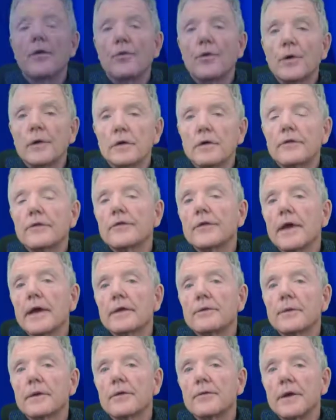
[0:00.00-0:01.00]
world of
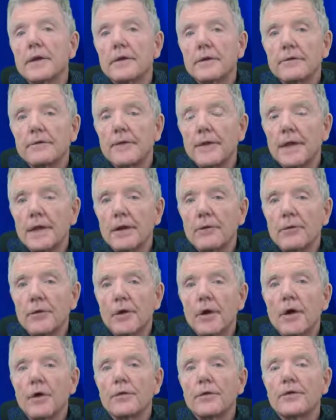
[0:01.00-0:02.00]
seismic retrofitting, we're
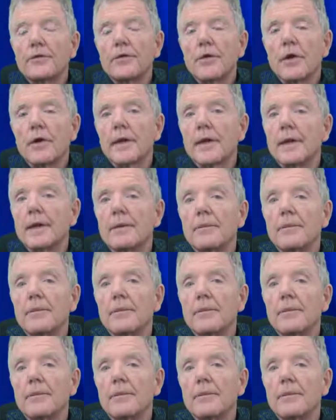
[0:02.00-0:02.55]
always talking